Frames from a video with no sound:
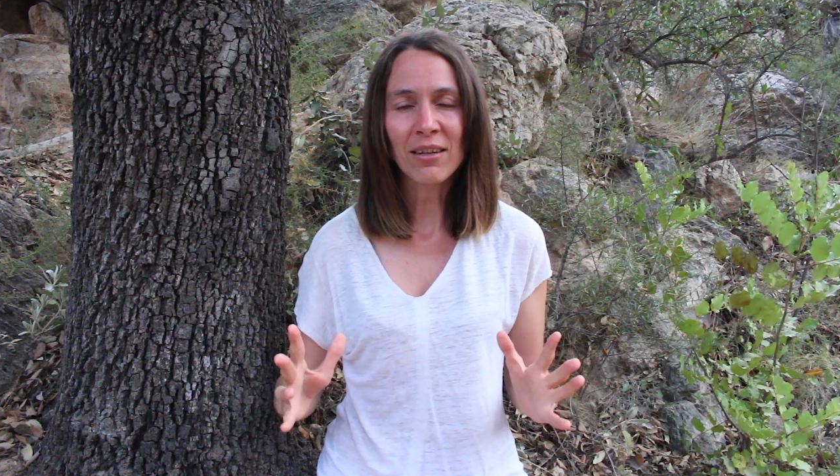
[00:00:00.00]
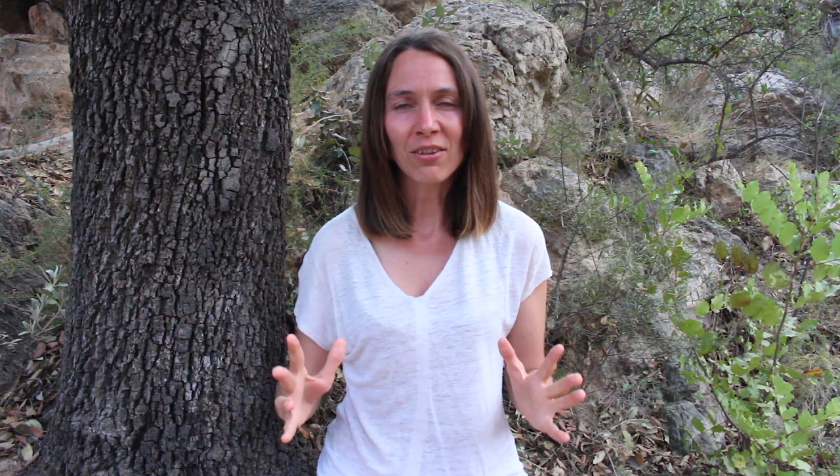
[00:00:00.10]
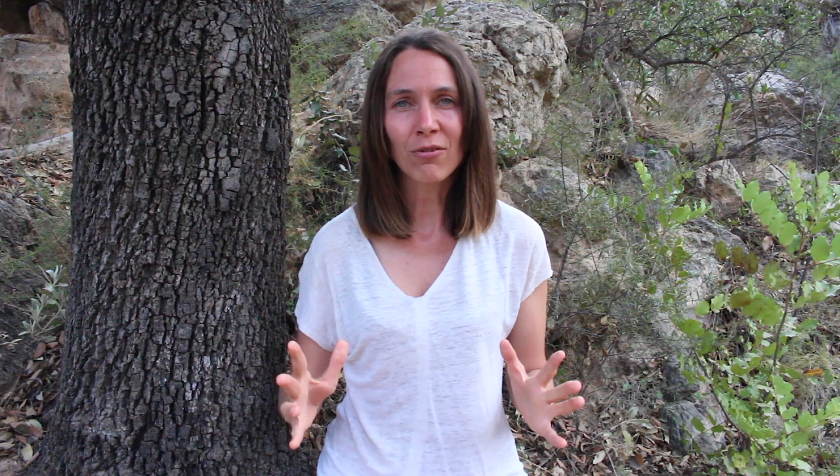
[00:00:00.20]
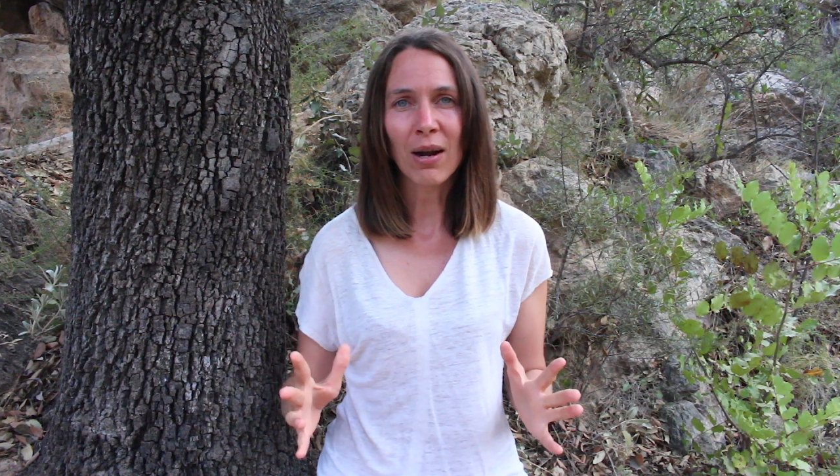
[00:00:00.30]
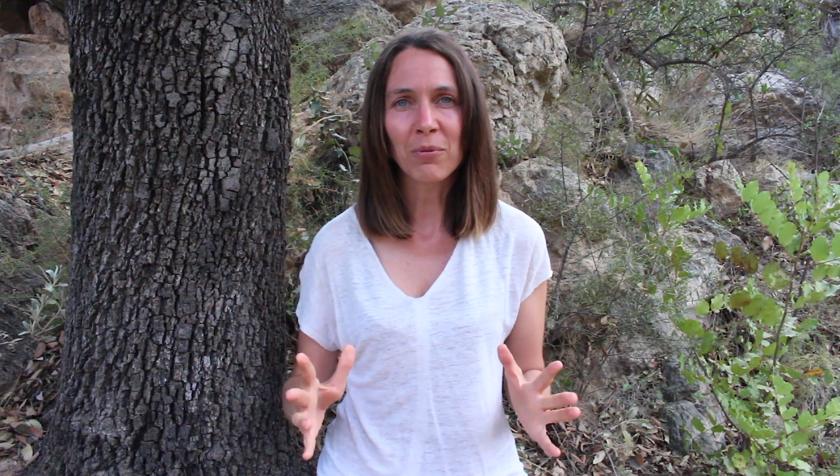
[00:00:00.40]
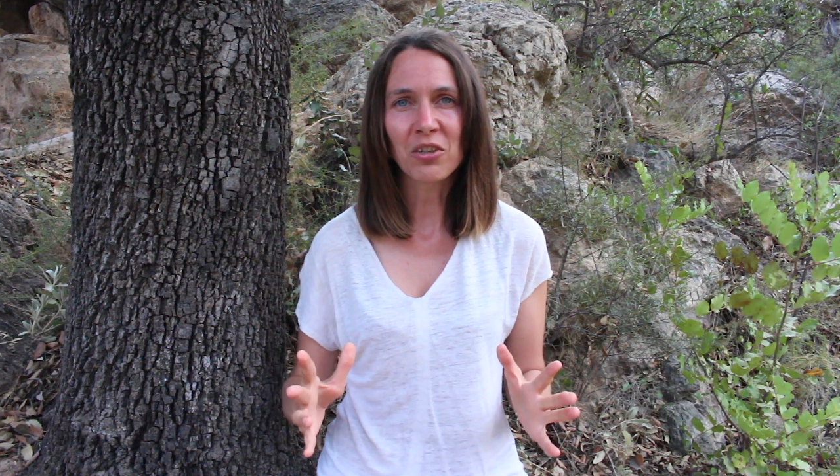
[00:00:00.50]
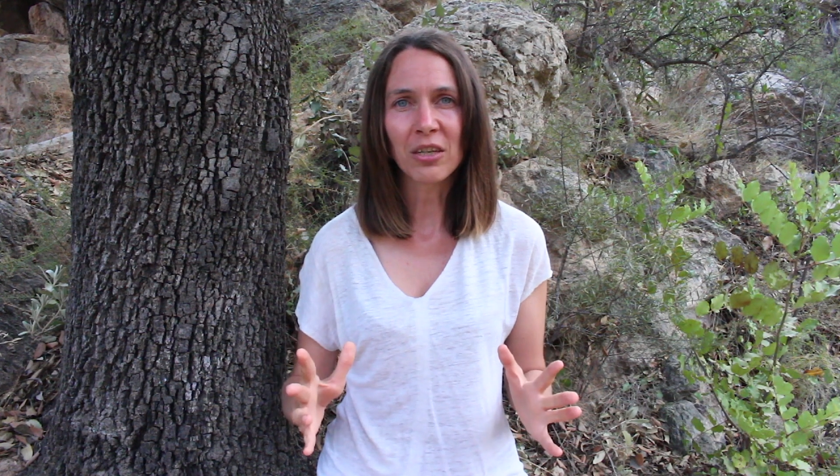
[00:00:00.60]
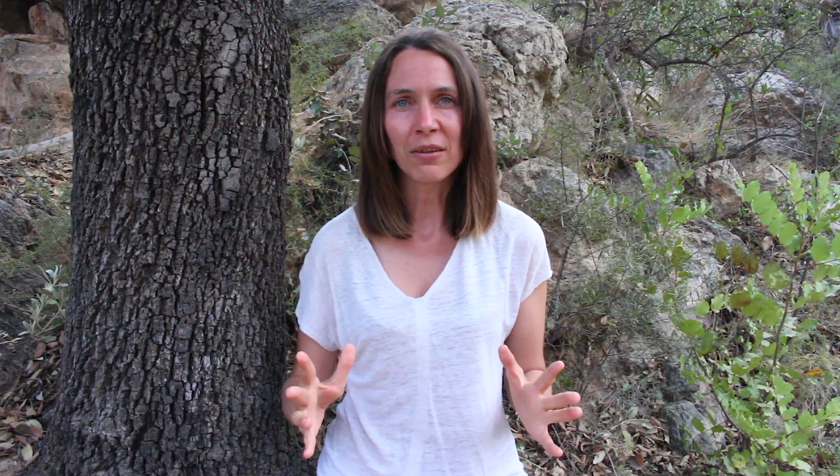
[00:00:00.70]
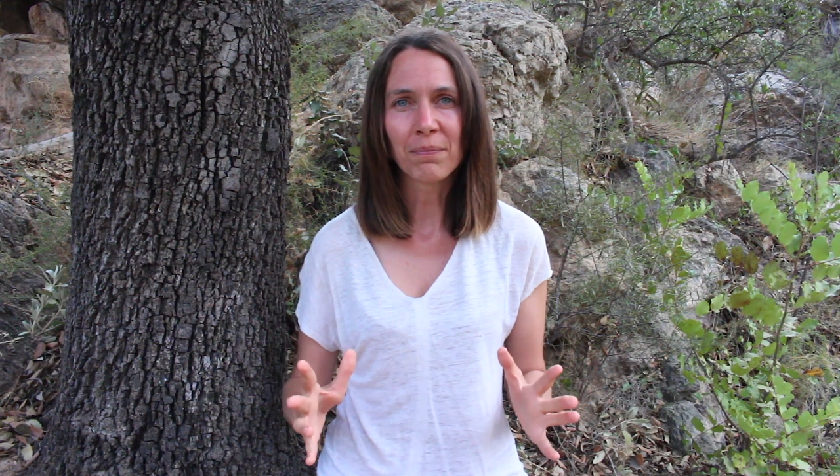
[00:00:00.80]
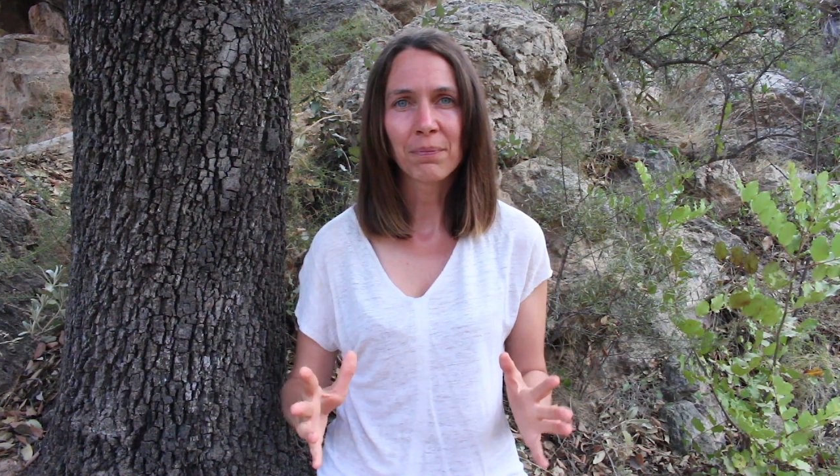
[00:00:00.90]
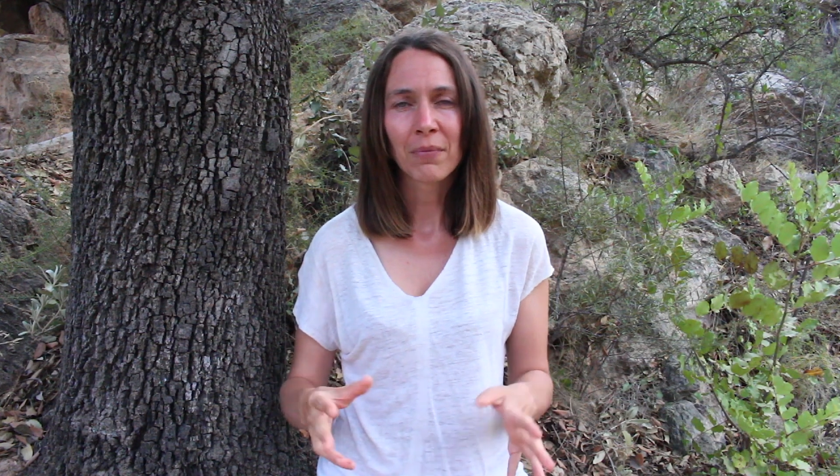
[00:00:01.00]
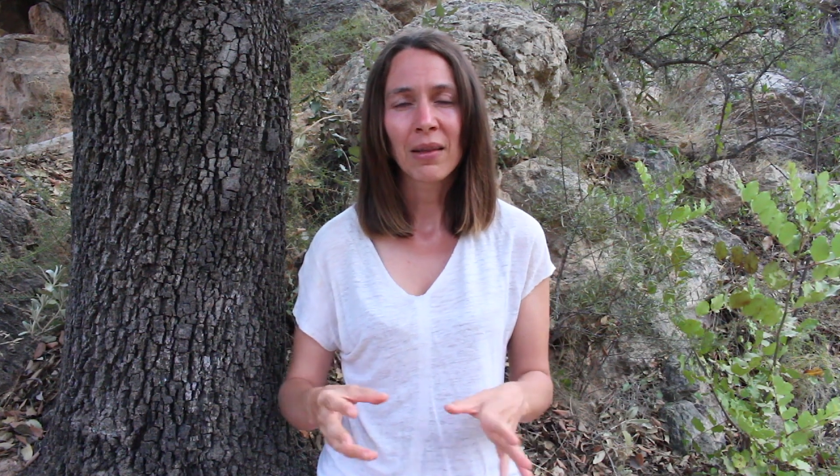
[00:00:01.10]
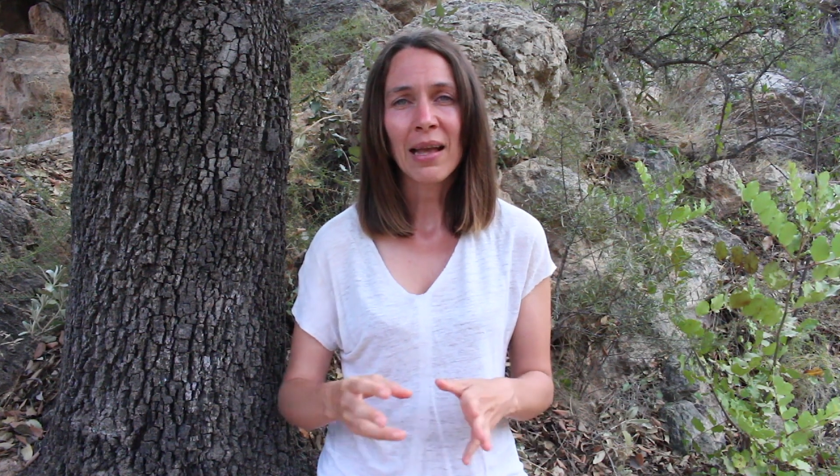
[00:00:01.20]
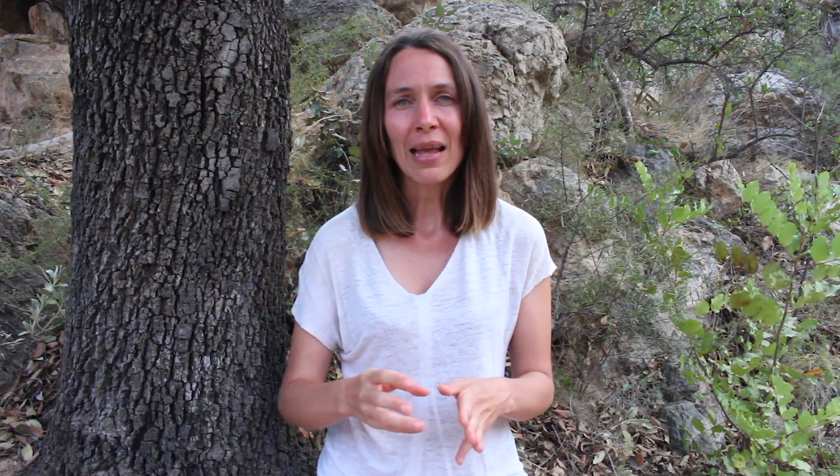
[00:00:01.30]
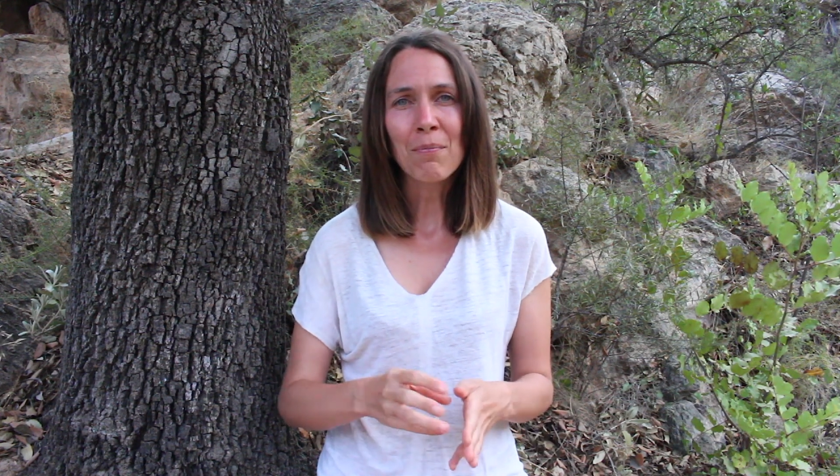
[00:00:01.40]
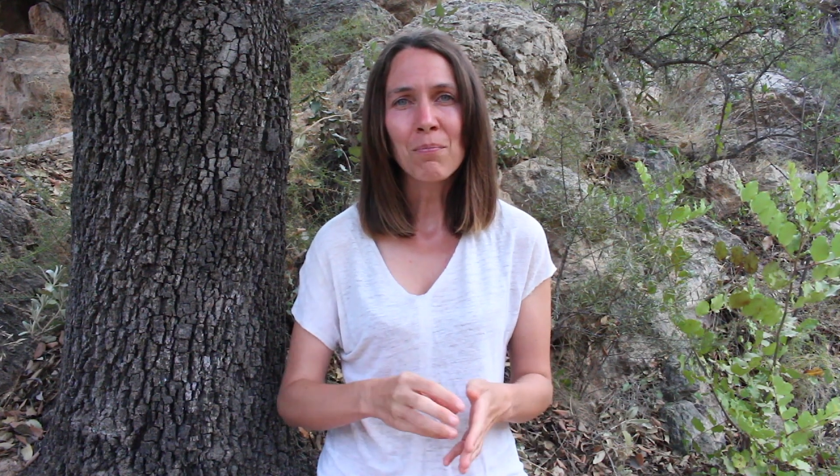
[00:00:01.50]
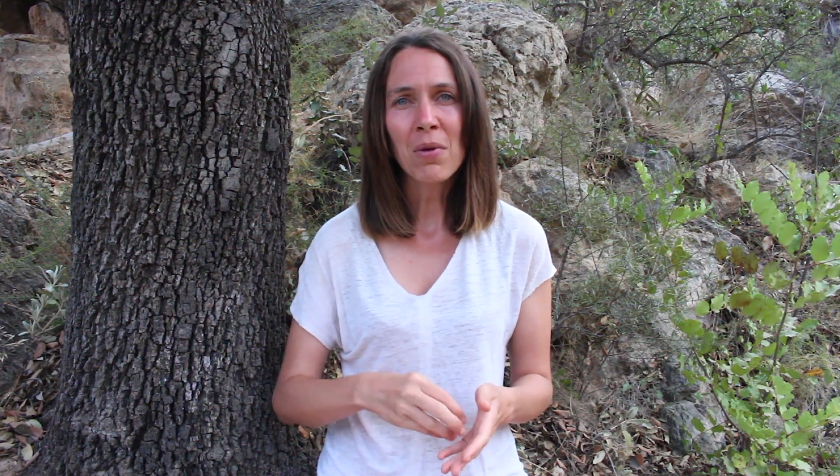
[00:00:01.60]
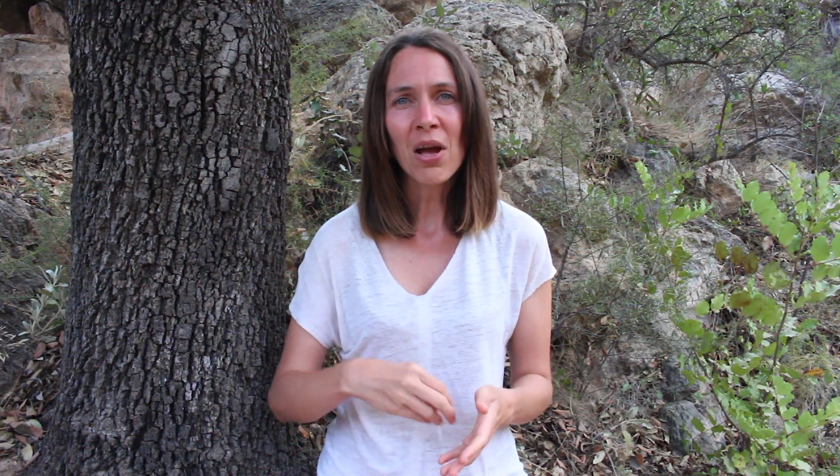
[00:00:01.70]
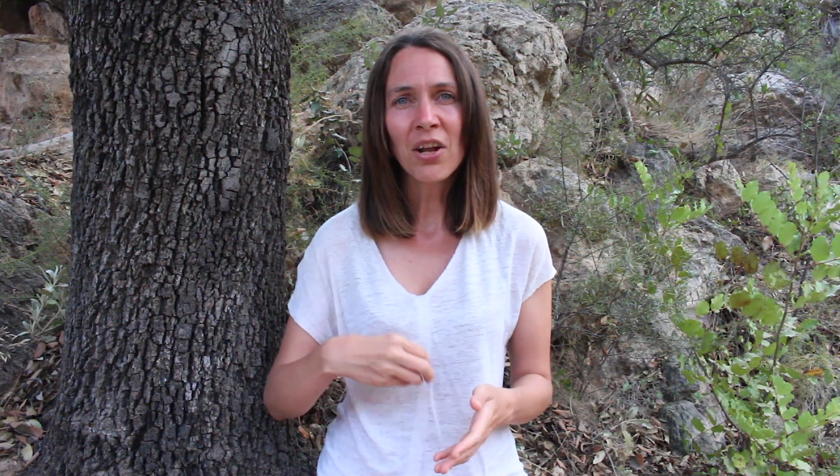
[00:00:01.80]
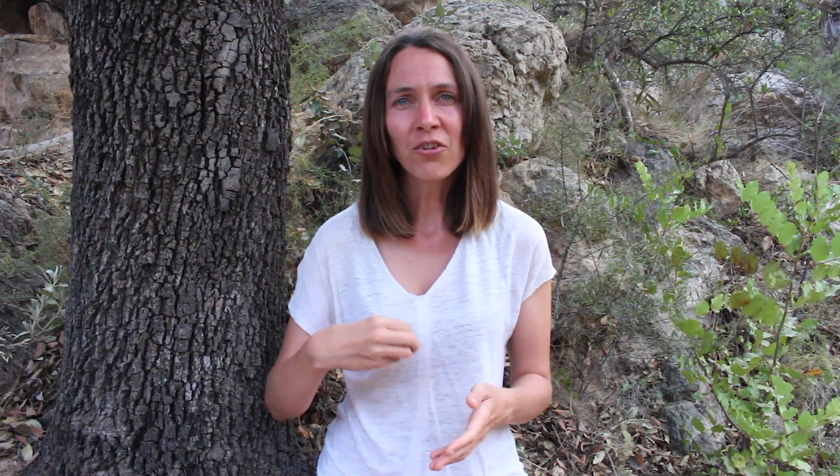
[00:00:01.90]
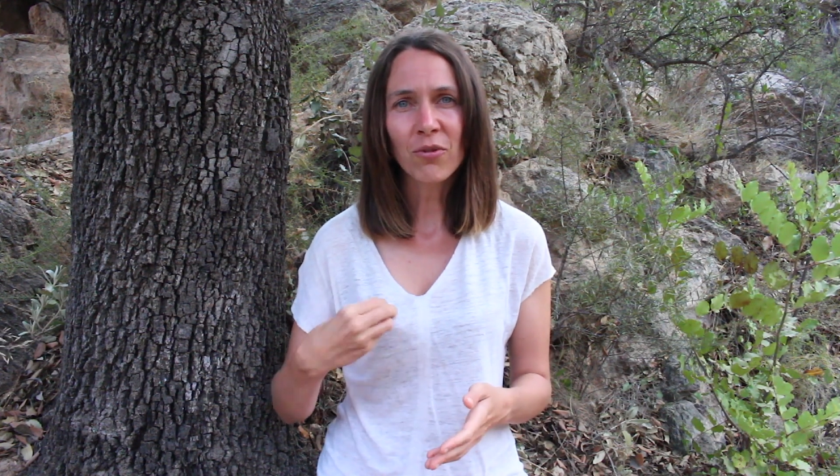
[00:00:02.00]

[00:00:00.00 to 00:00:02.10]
interruption, emerge